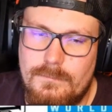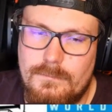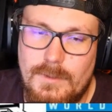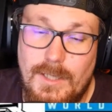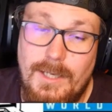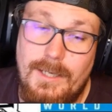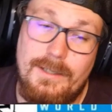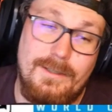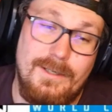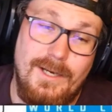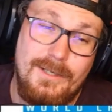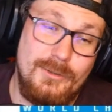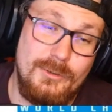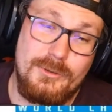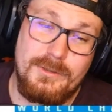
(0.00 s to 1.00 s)

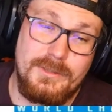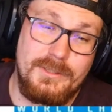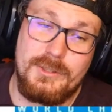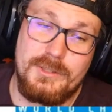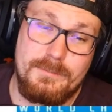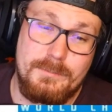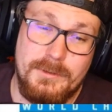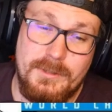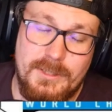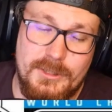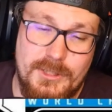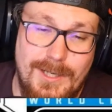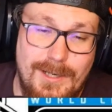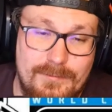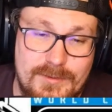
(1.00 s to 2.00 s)
I usually just put the
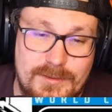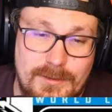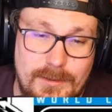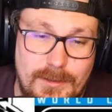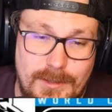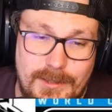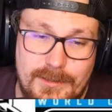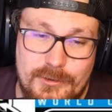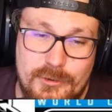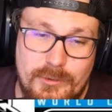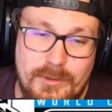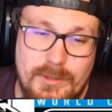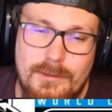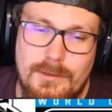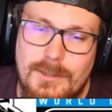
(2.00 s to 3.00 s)
shafts in a
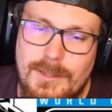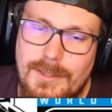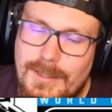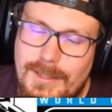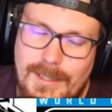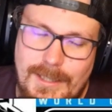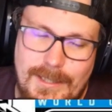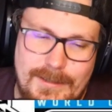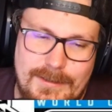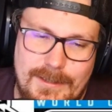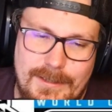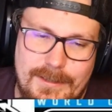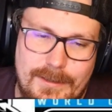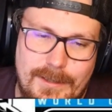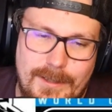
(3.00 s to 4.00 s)
drill, and
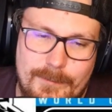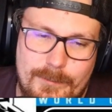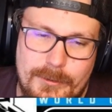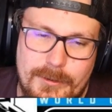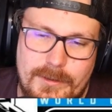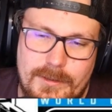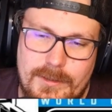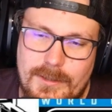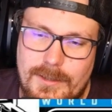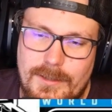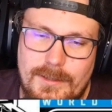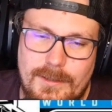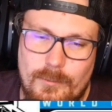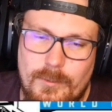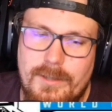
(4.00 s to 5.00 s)
then I put
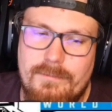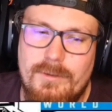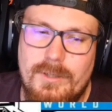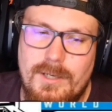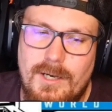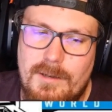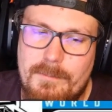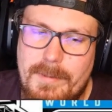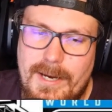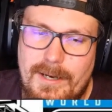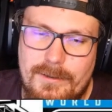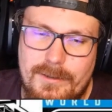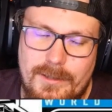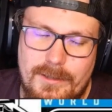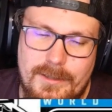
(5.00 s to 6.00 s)
whatever
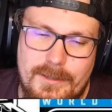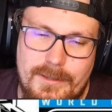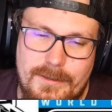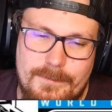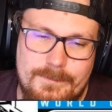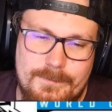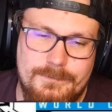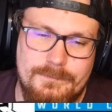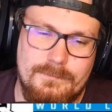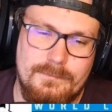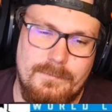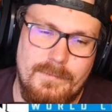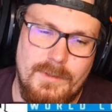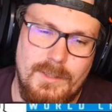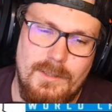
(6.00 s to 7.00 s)
compound on
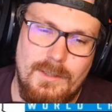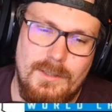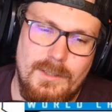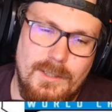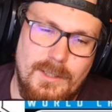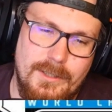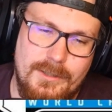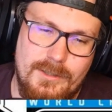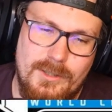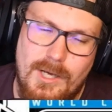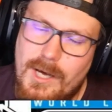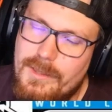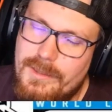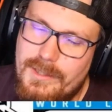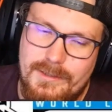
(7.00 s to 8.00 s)
a
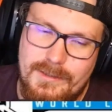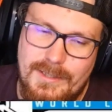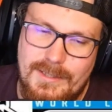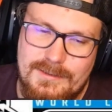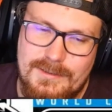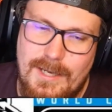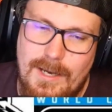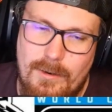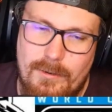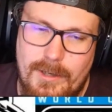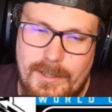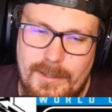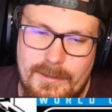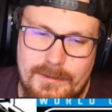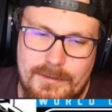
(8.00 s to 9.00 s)
cloth, and that's how
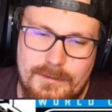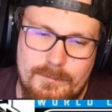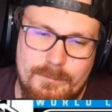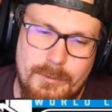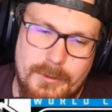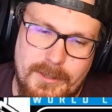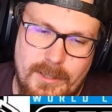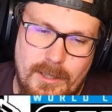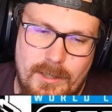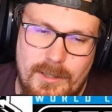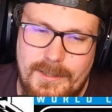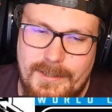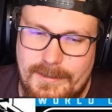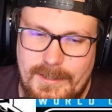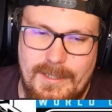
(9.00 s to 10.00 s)
I put it
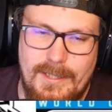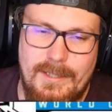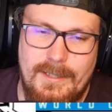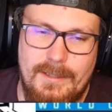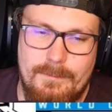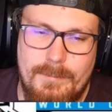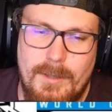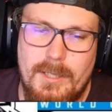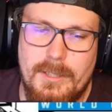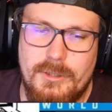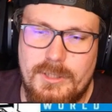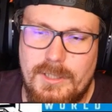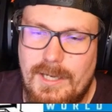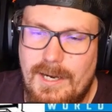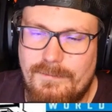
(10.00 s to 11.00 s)
on, and then I
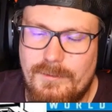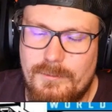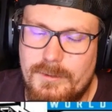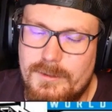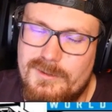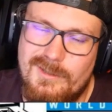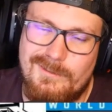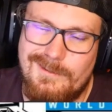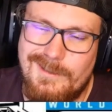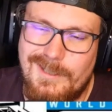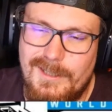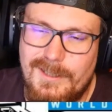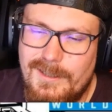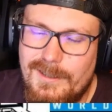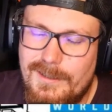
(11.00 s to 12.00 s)
polish it afterwards. So
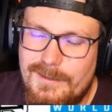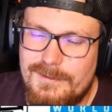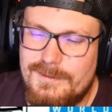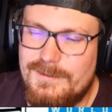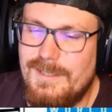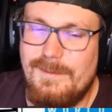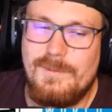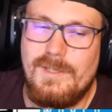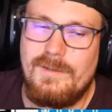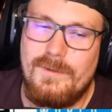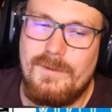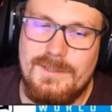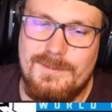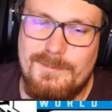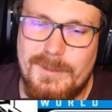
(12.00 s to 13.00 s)
same
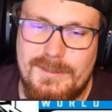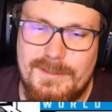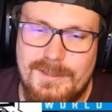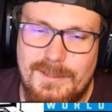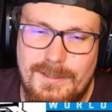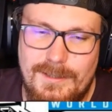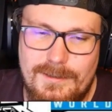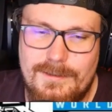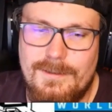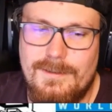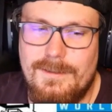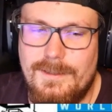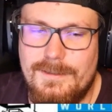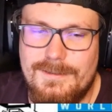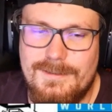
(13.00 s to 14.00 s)
difference, but
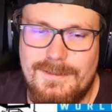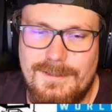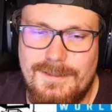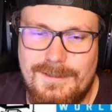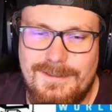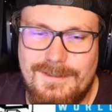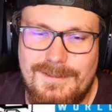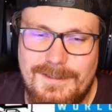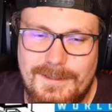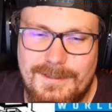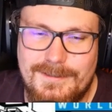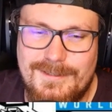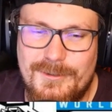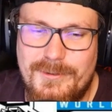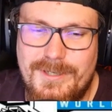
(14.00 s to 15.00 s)

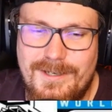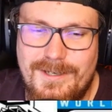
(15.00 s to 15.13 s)
let's agree on